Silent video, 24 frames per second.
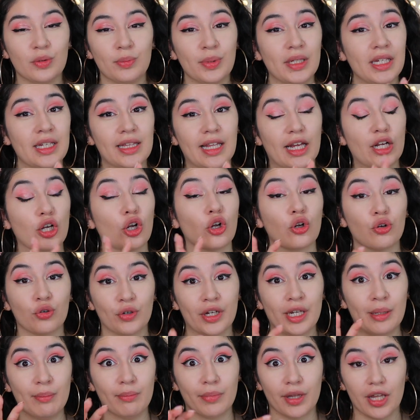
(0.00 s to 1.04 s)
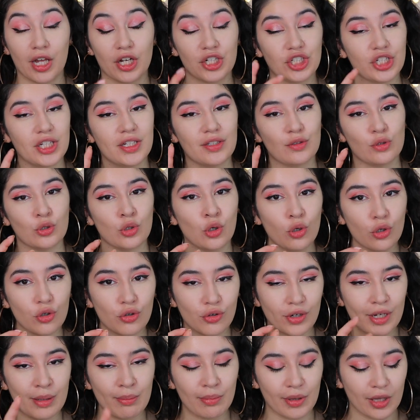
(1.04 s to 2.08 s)
be like a cream blush it's not a
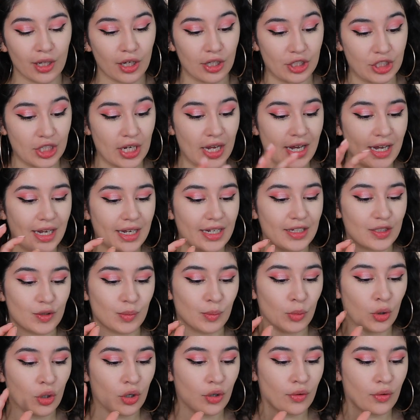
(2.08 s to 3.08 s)
cream blush it's more